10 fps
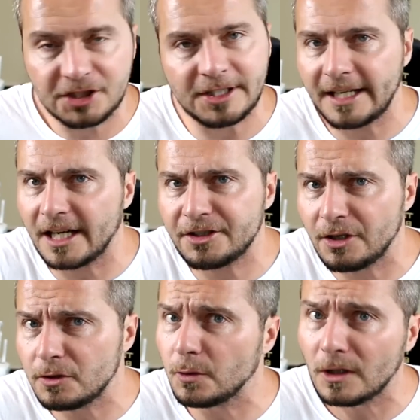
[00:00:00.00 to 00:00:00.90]
just like I
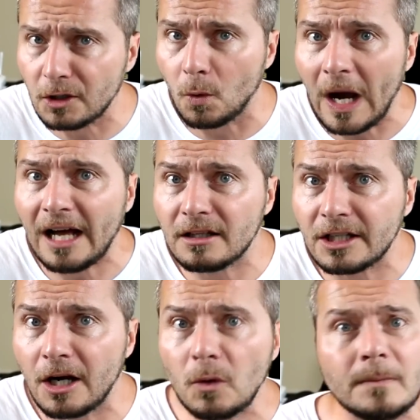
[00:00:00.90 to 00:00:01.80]
showed you a little while
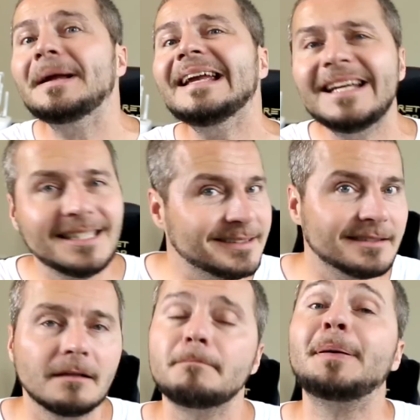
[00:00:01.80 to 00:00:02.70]
ago,
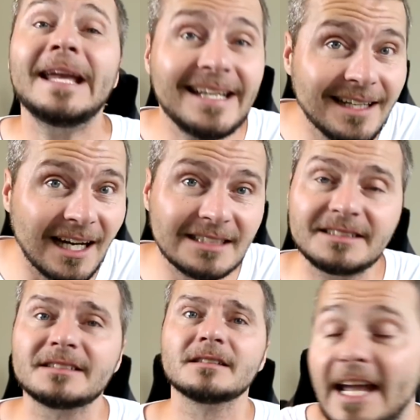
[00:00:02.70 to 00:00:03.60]
beans,
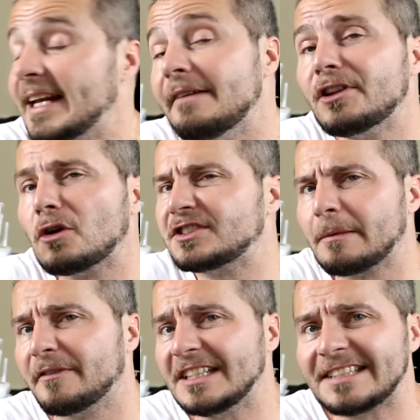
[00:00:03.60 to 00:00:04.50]
peanuts, and even though
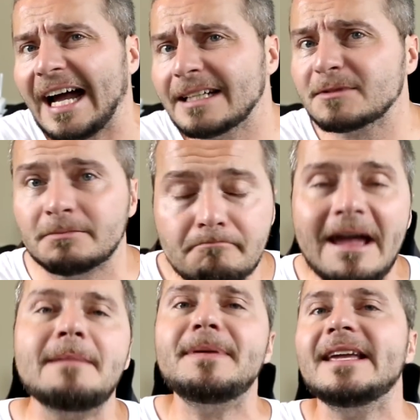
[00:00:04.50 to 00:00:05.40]
some of these items
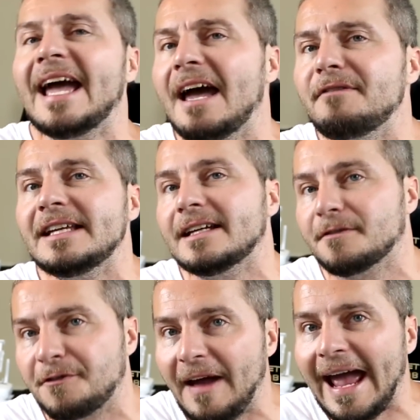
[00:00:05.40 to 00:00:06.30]
may be heavy
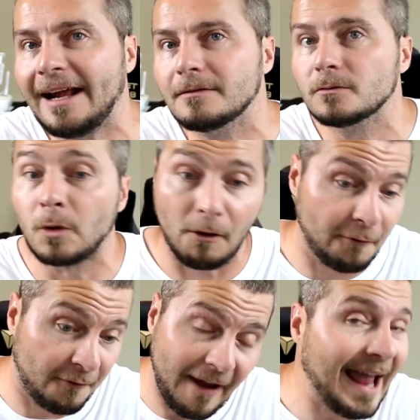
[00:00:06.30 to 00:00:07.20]
in fat, well,
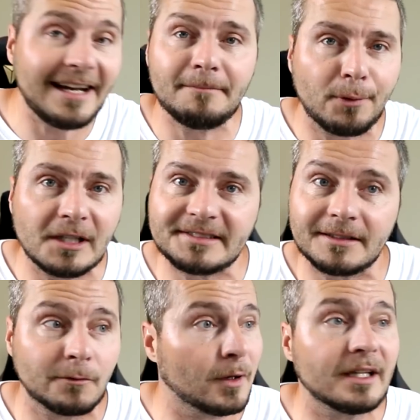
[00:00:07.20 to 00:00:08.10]
fat in
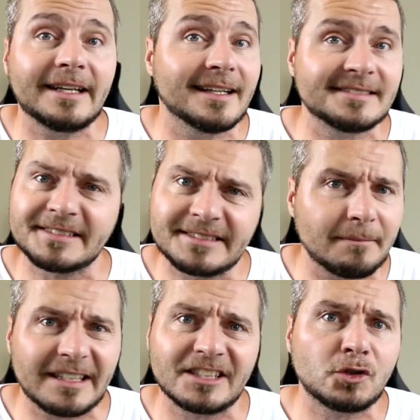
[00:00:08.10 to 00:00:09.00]
prison really isn't
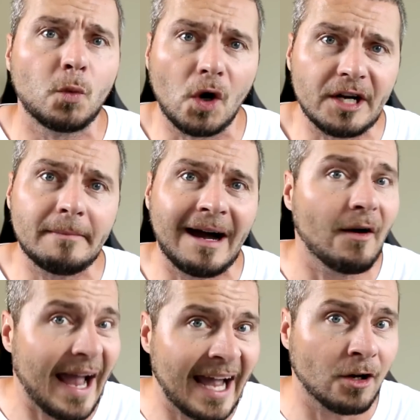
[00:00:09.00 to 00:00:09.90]
something that you worry
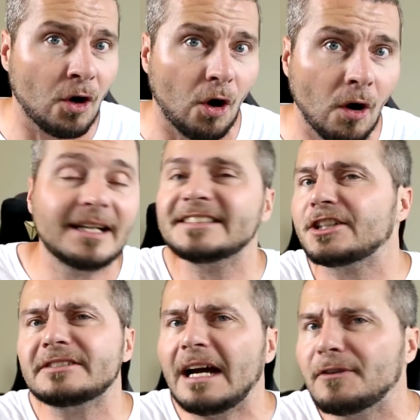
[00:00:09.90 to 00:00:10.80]
about at all, because
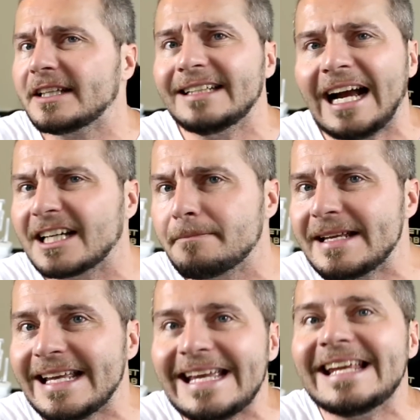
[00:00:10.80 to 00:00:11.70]
you're definitely not going to be